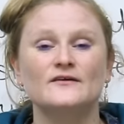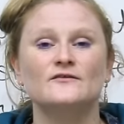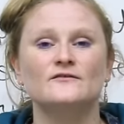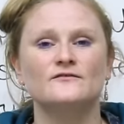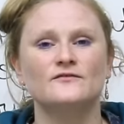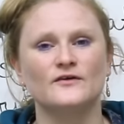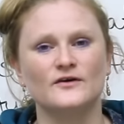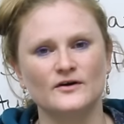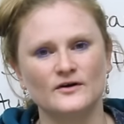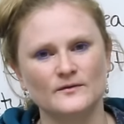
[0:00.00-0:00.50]

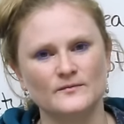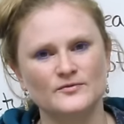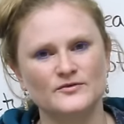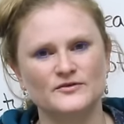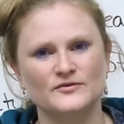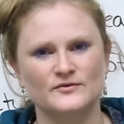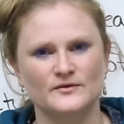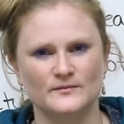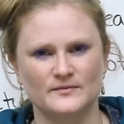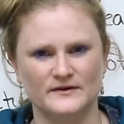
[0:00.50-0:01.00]

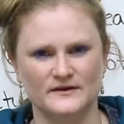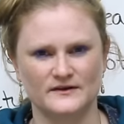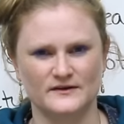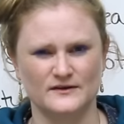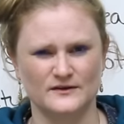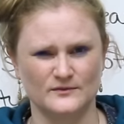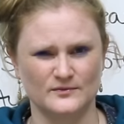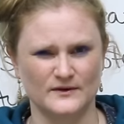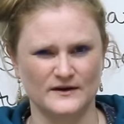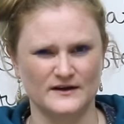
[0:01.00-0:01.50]
Verbs would be a
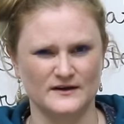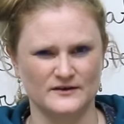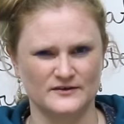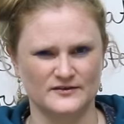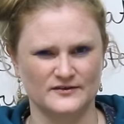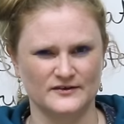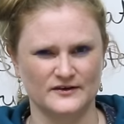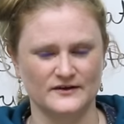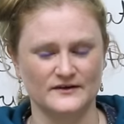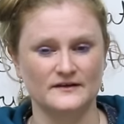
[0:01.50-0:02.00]
good way to
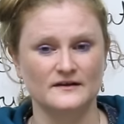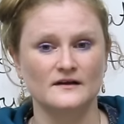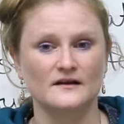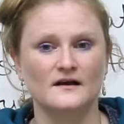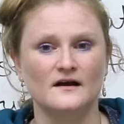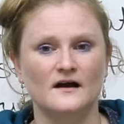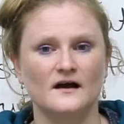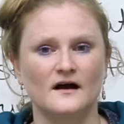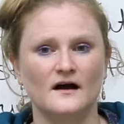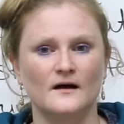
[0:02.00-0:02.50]
start.
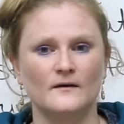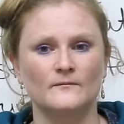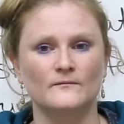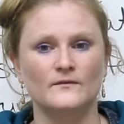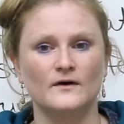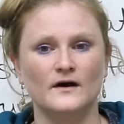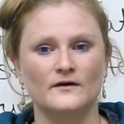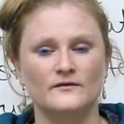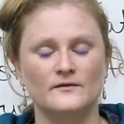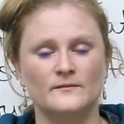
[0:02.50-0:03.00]

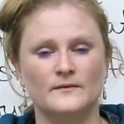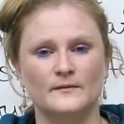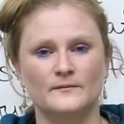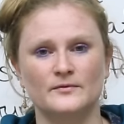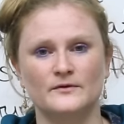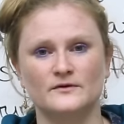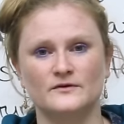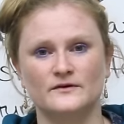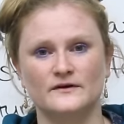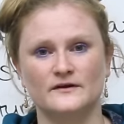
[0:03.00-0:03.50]
I
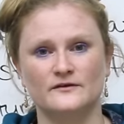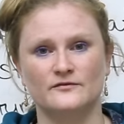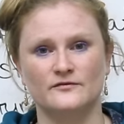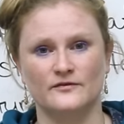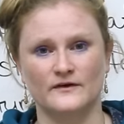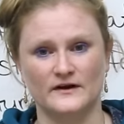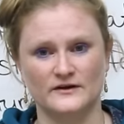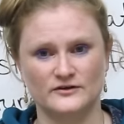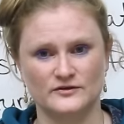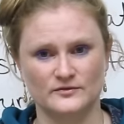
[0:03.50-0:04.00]
remember learning
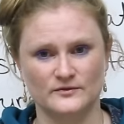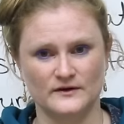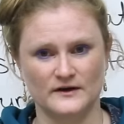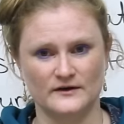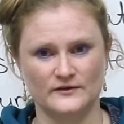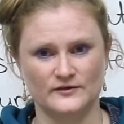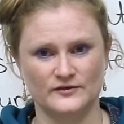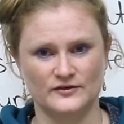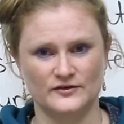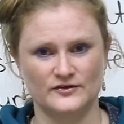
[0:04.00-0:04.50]
French when
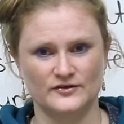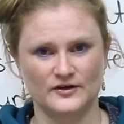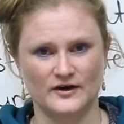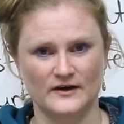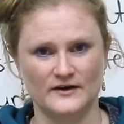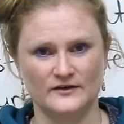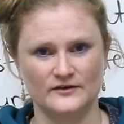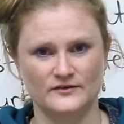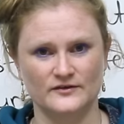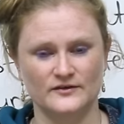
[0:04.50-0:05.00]
I was a
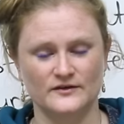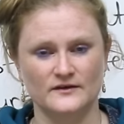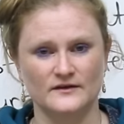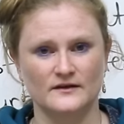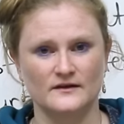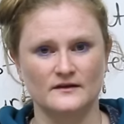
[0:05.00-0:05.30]
child.